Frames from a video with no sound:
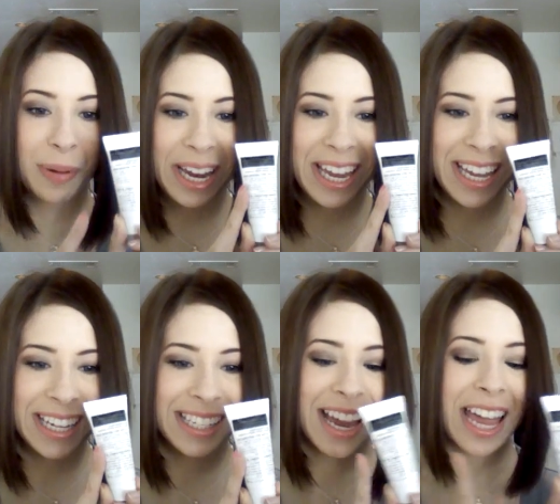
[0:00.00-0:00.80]
on my
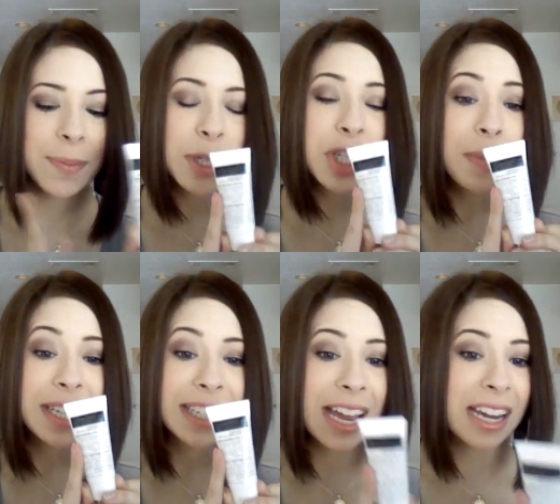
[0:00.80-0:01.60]
kids, especially
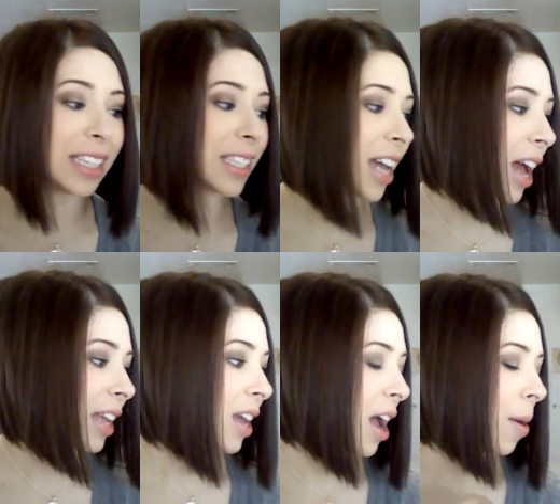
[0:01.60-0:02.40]
my son. He's
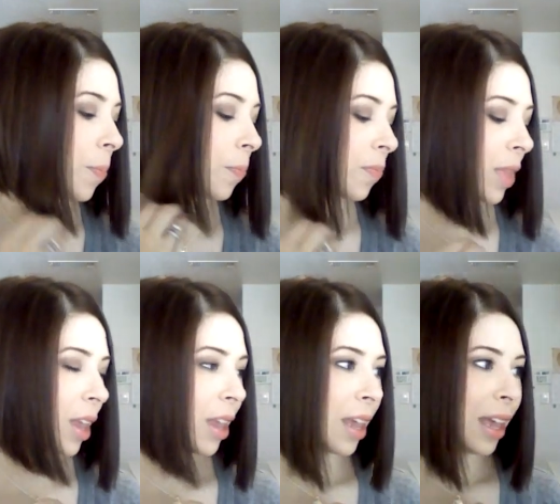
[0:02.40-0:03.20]
got, um,
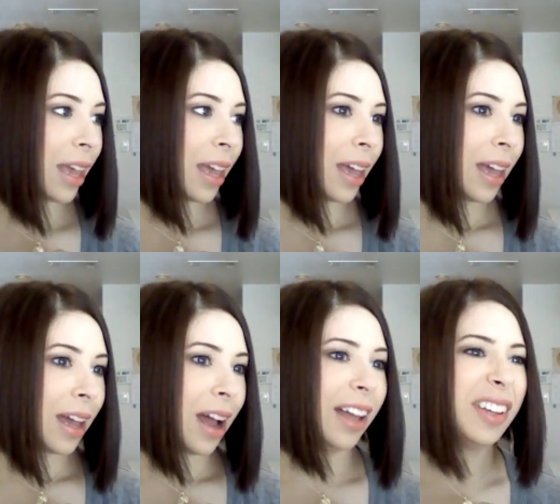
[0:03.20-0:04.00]

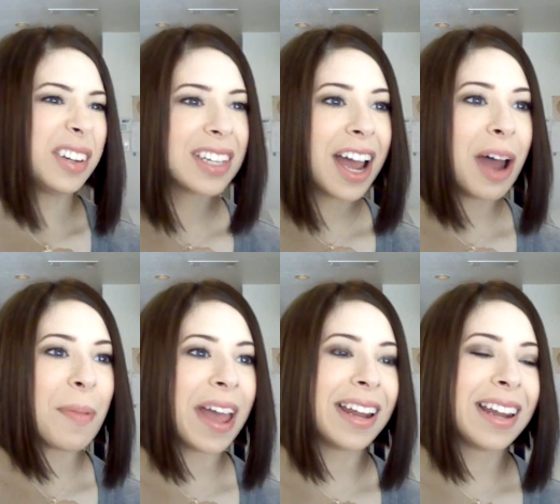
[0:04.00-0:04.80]
I looked it
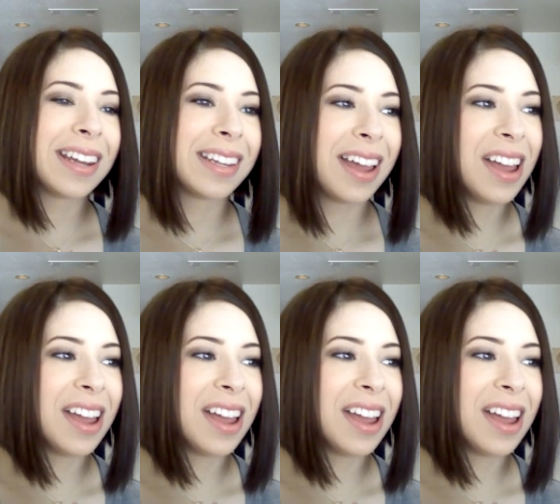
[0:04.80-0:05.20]
up and